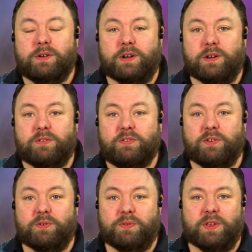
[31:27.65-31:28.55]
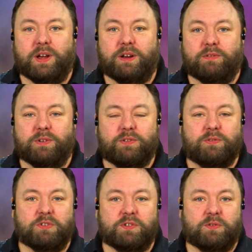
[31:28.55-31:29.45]
and it's still there on
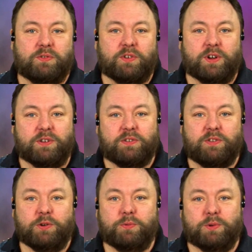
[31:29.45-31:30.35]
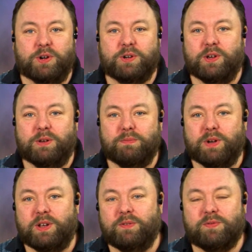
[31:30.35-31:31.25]
its original site, still working,
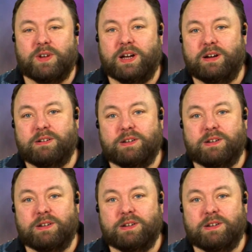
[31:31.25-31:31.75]
making flour.